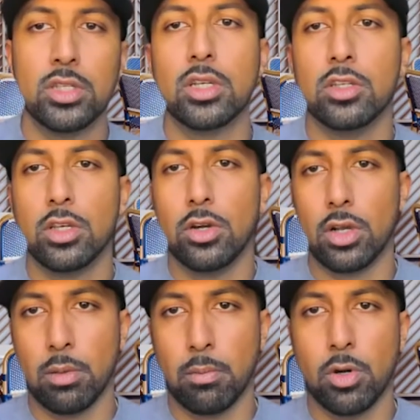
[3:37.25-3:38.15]
it's
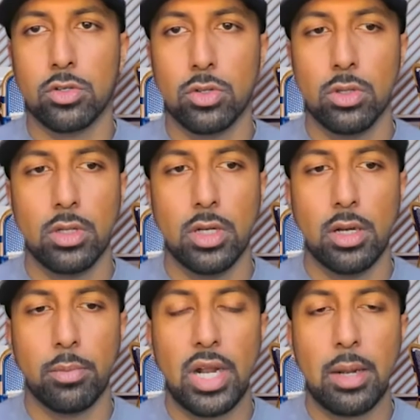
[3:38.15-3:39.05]
considered a commercial
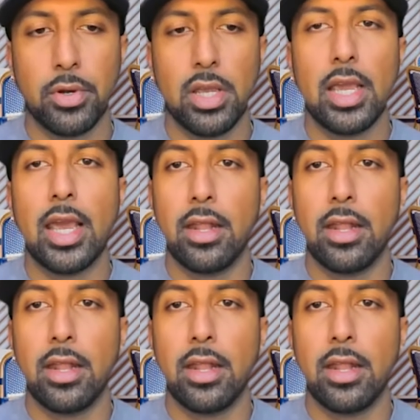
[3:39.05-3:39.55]
property,